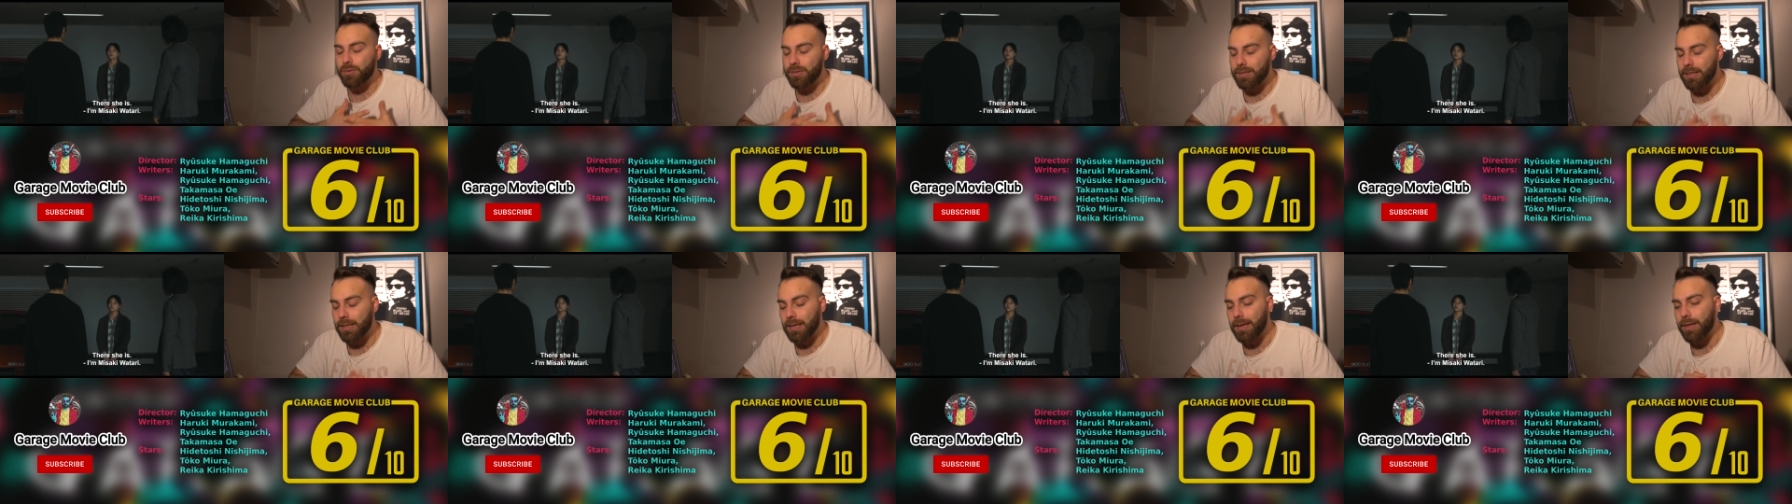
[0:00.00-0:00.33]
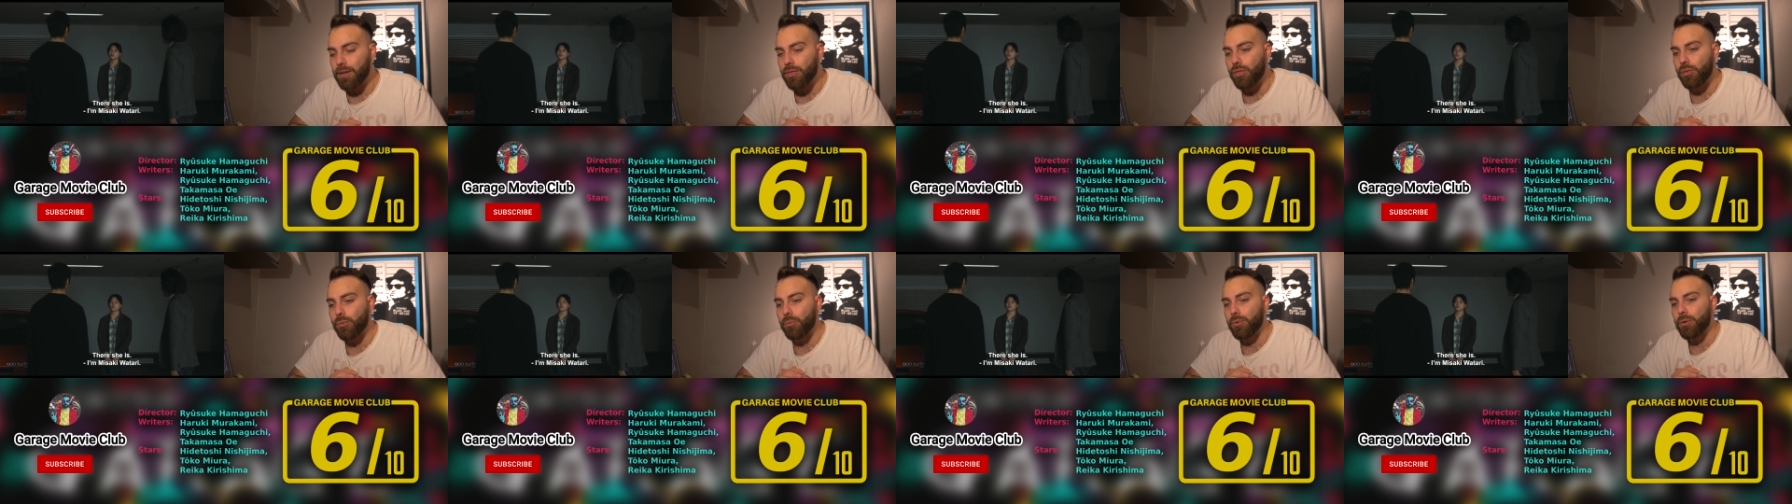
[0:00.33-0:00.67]
to
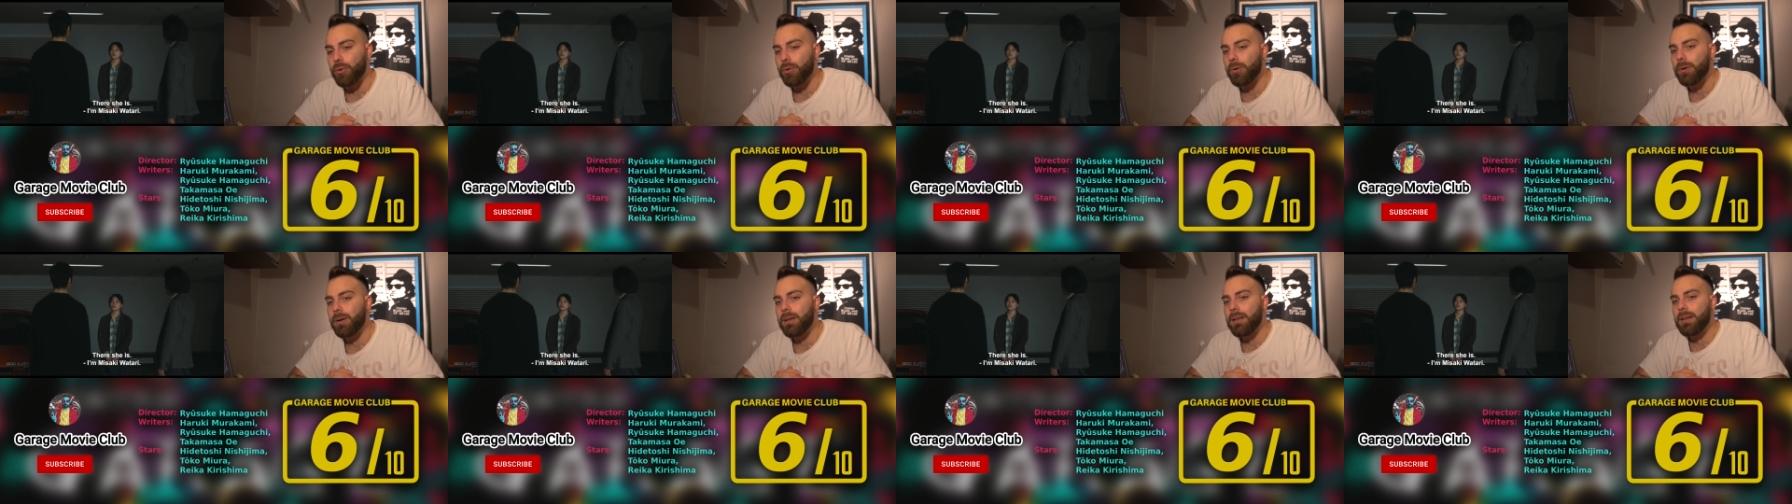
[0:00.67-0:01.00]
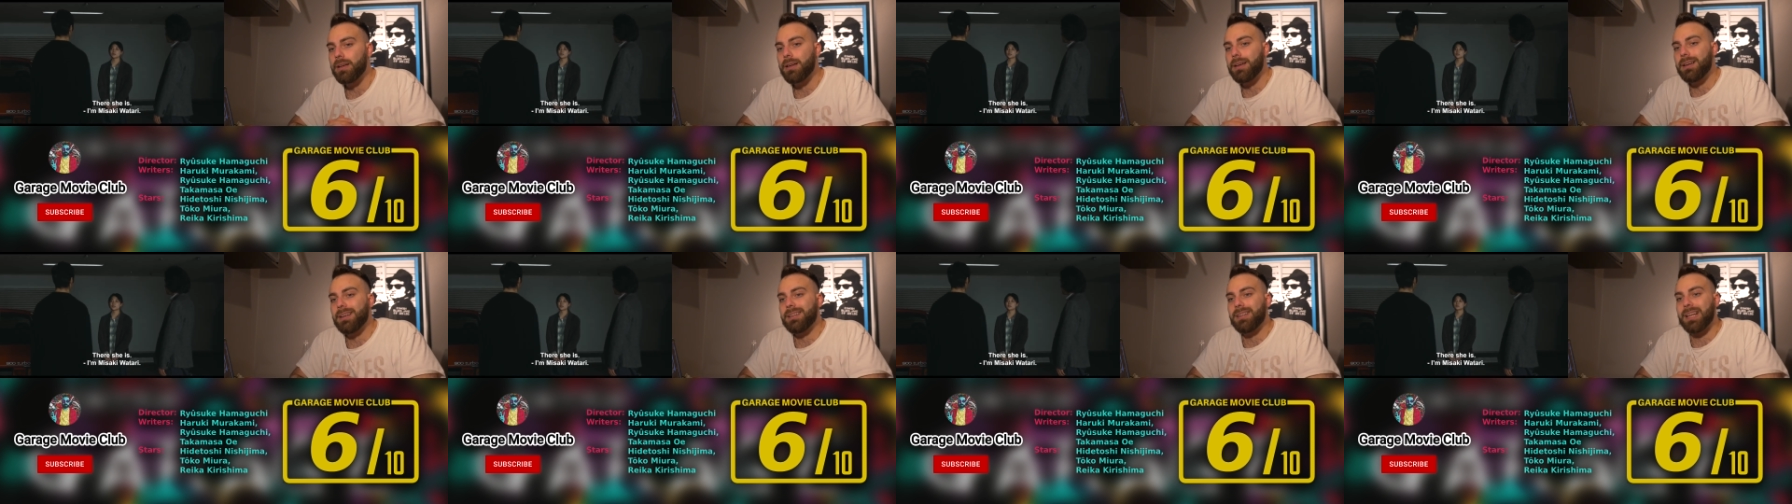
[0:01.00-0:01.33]
get through.
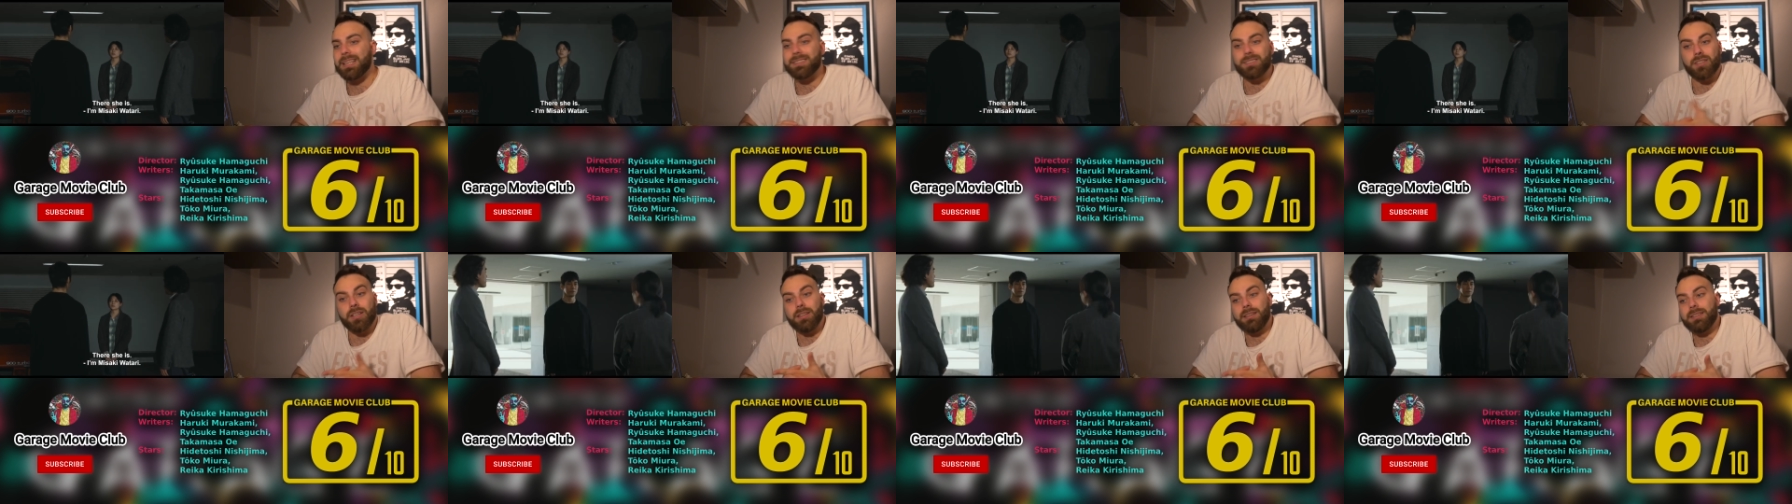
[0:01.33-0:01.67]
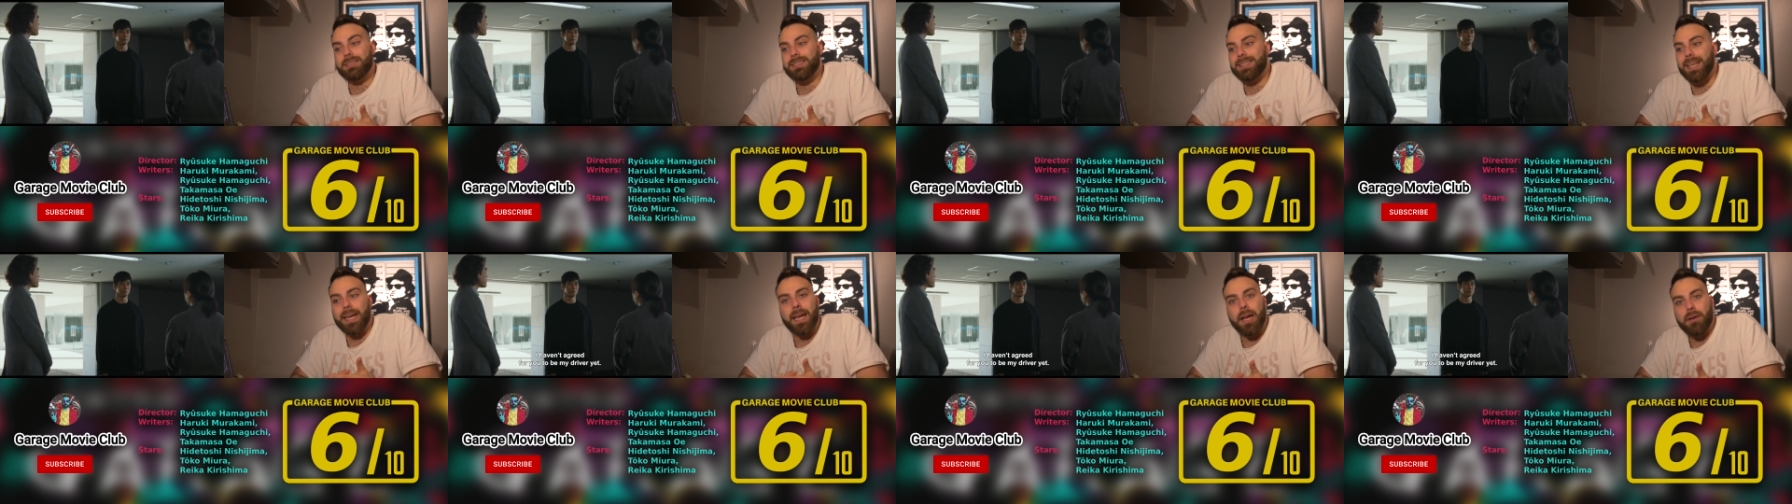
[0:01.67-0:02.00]
That's not to
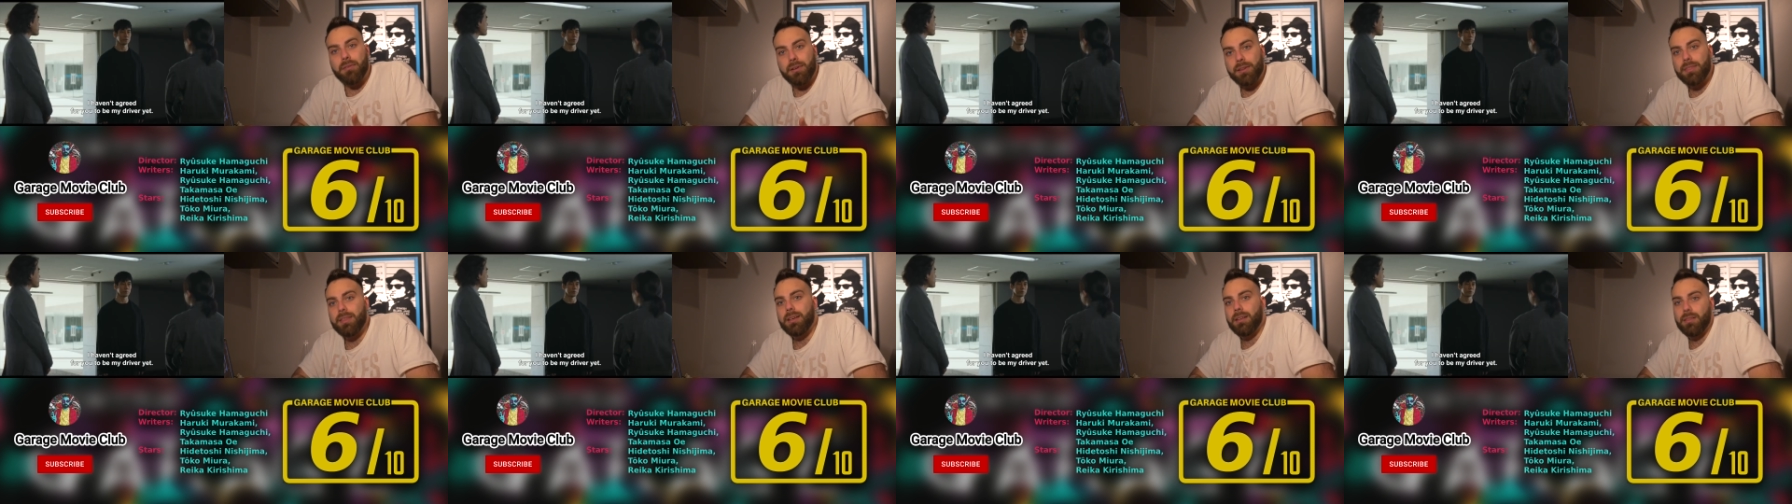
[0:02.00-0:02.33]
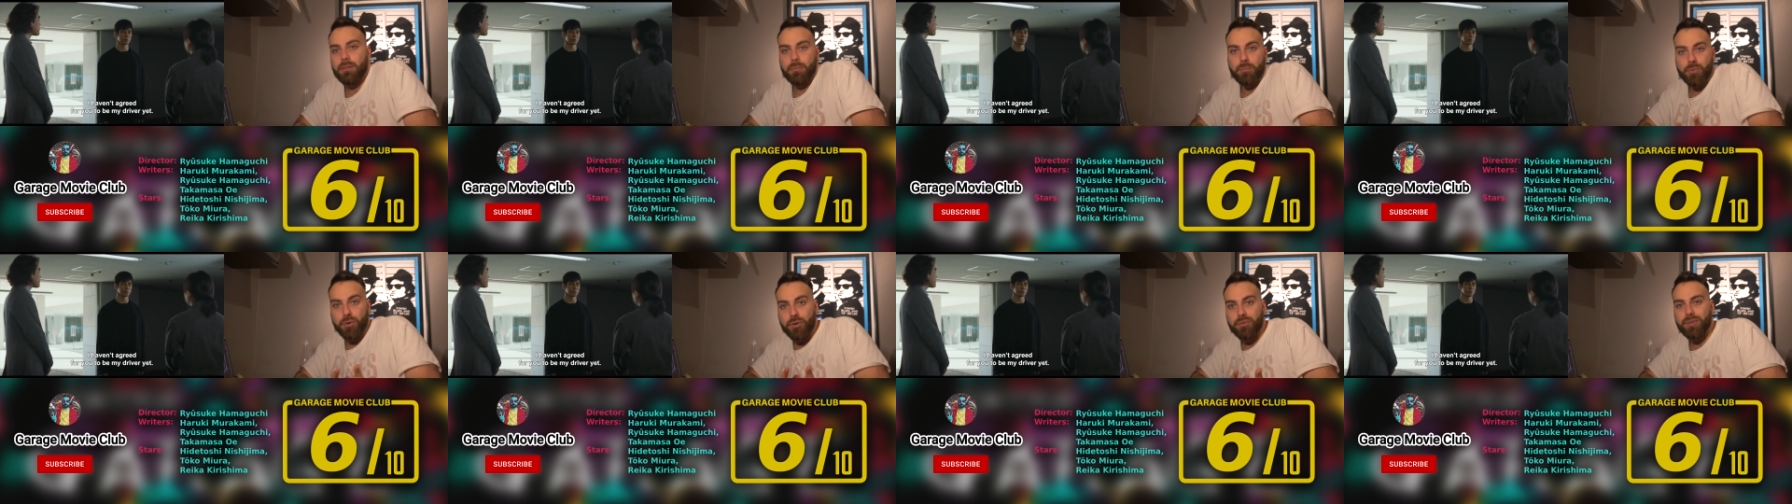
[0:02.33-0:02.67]
say everything in the
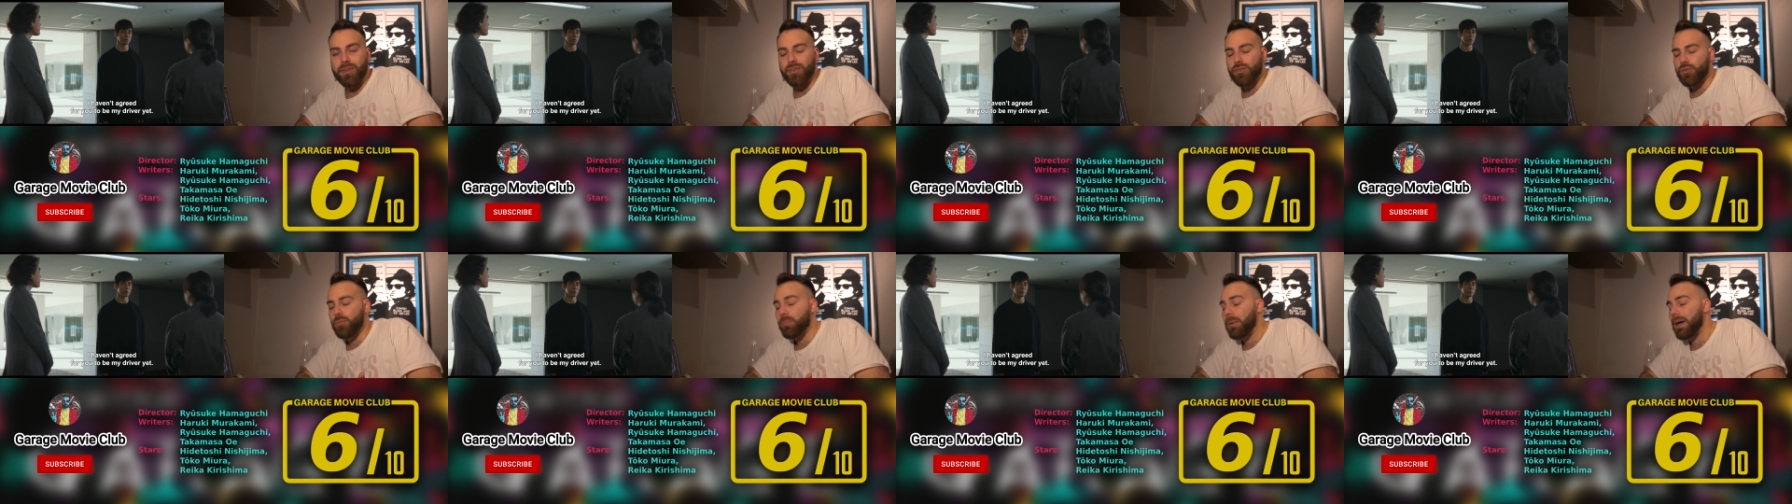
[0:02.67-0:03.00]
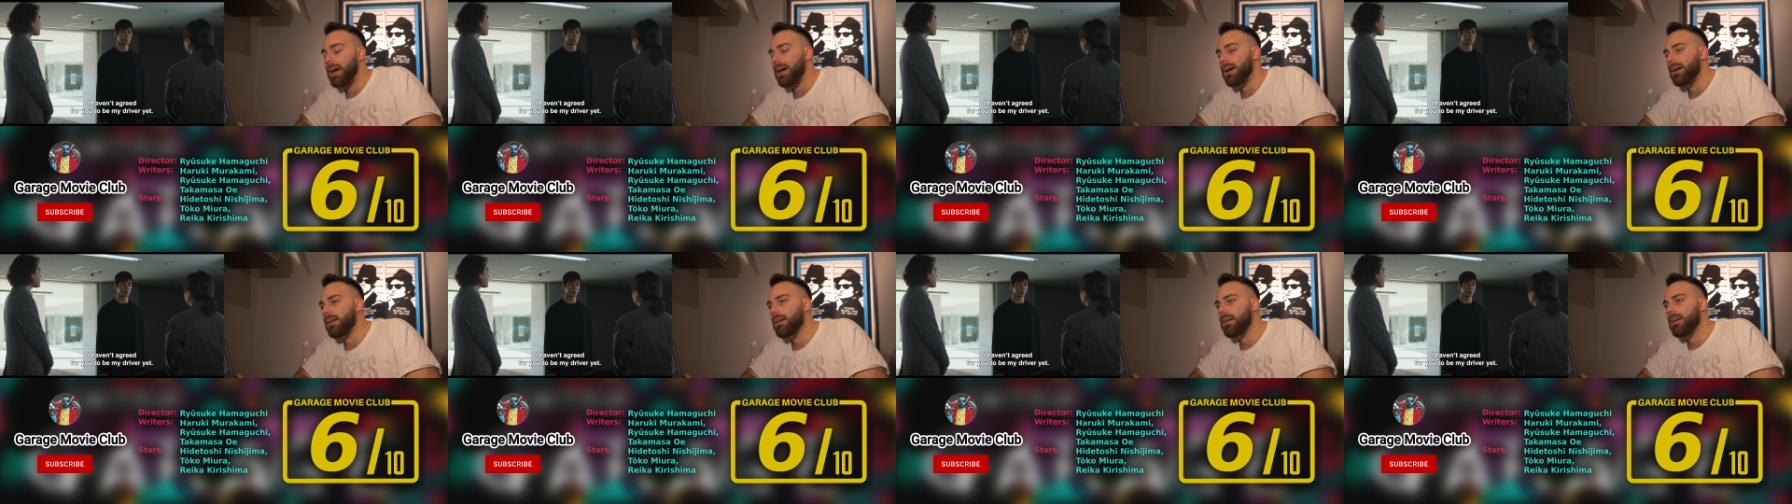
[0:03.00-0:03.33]
movie is
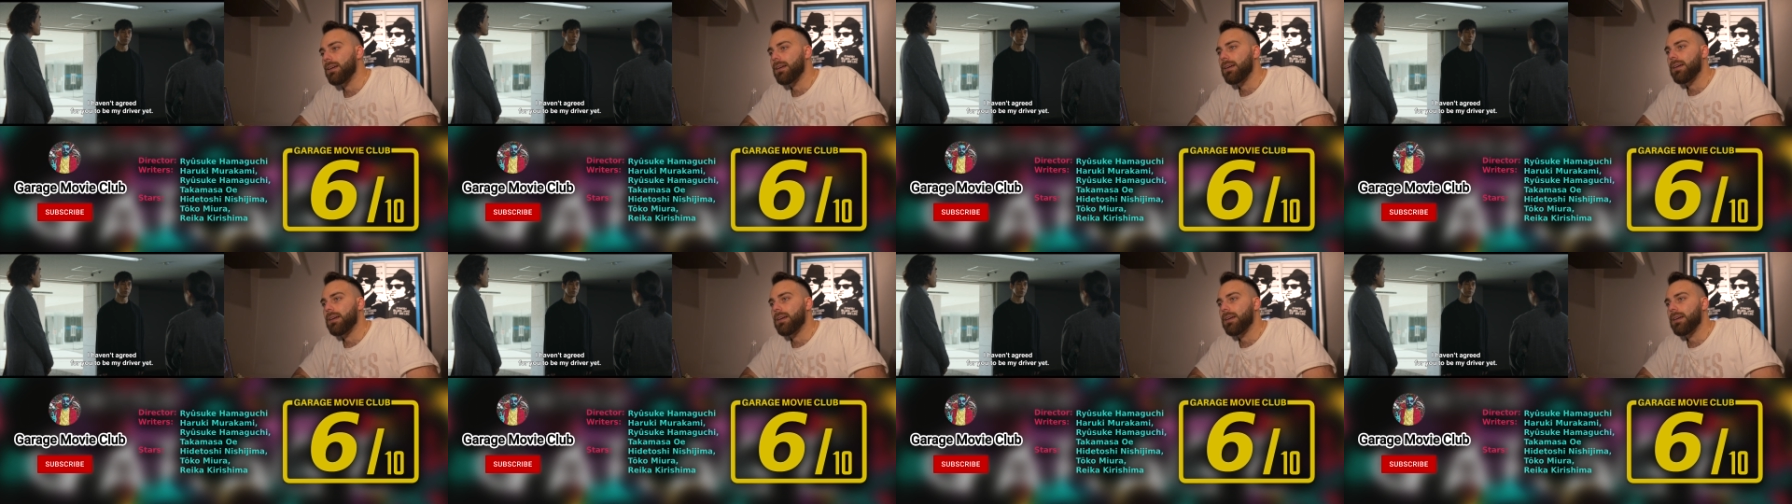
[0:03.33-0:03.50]
bad.